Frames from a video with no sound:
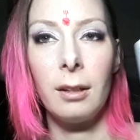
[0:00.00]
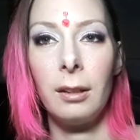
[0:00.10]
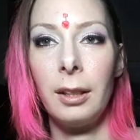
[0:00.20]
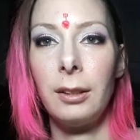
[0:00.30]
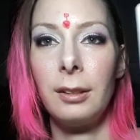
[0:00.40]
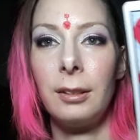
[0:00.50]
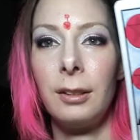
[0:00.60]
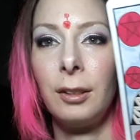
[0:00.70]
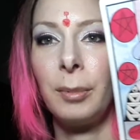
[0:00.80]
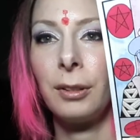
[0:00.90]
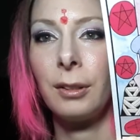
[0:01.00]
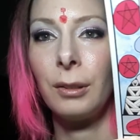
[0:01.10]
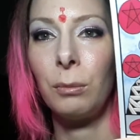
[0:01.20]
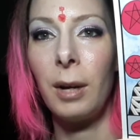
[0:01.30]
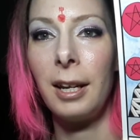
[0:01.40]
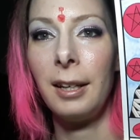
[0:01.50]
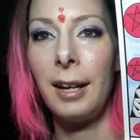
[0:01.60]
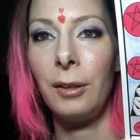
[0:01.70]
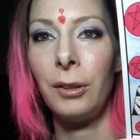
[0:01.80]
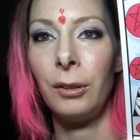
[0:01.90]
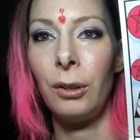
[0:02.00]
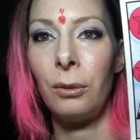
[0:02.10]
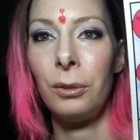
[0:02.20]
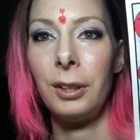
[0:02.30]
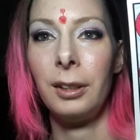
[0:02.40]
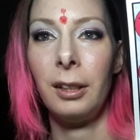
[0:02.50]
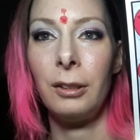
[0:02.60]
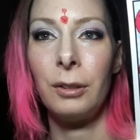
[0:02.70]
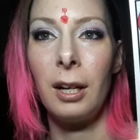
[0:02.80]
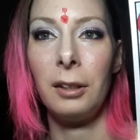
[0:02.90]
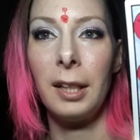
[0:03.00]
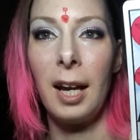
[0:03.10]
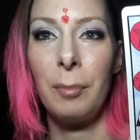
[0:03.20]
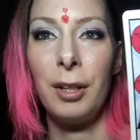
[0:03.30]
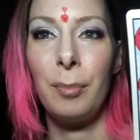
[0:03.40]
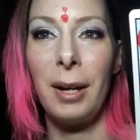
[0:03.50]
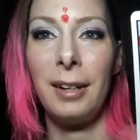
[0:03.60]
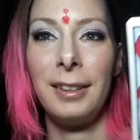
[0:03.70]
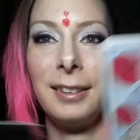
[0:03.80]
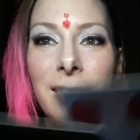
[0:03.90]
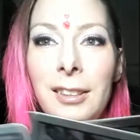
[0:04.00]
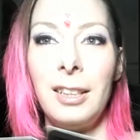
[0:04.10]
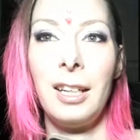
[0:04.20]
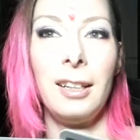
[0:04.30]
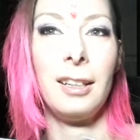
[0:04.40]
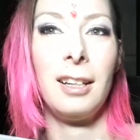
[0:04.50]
like this person's weighing out their gold and they do not look happy about it. They're like,